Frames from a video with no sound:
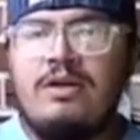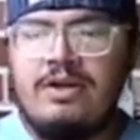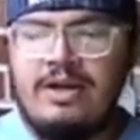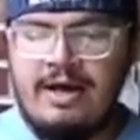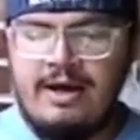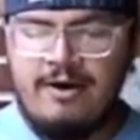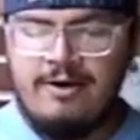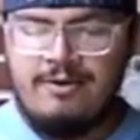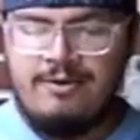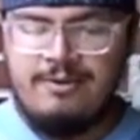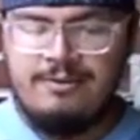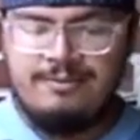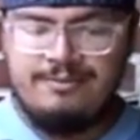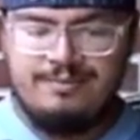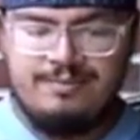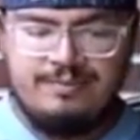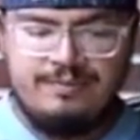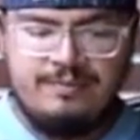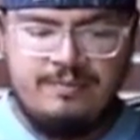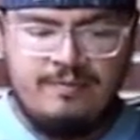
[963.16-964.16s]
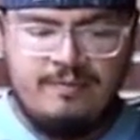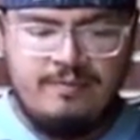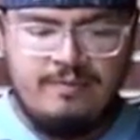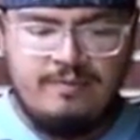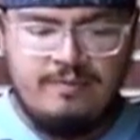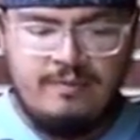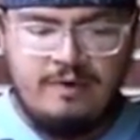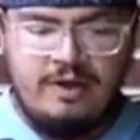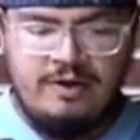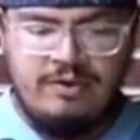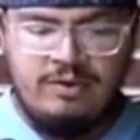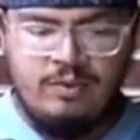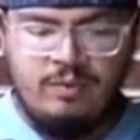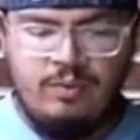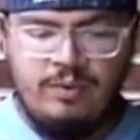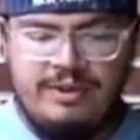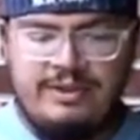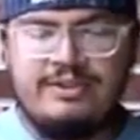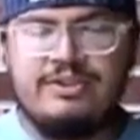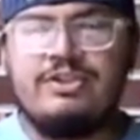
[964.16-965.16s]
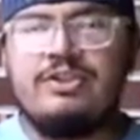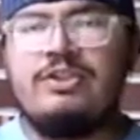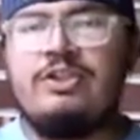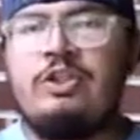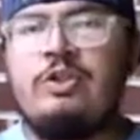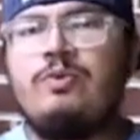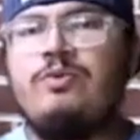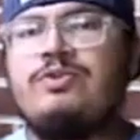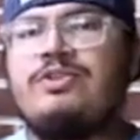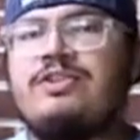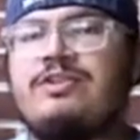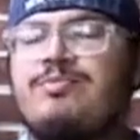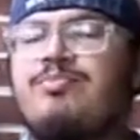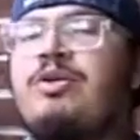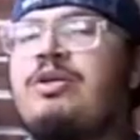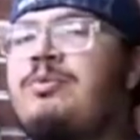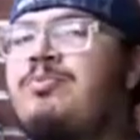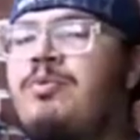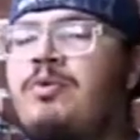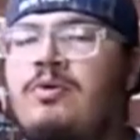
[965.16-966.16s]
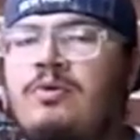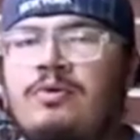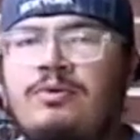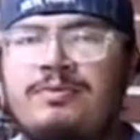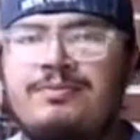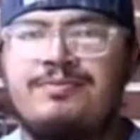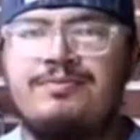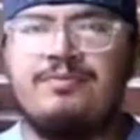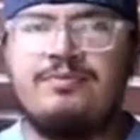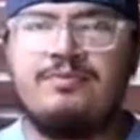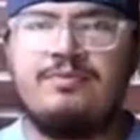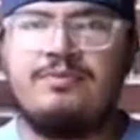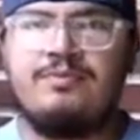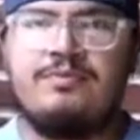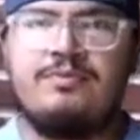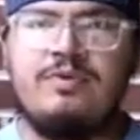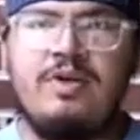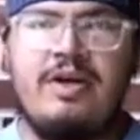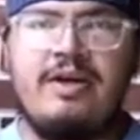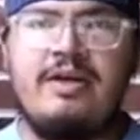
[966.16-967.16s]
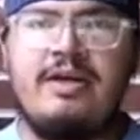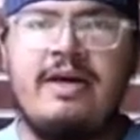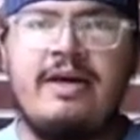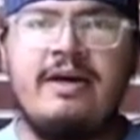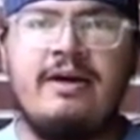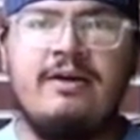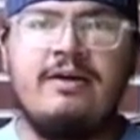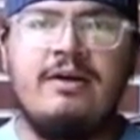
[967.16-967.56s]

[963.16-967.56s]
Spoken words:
Now, the witch uses people. Yeah.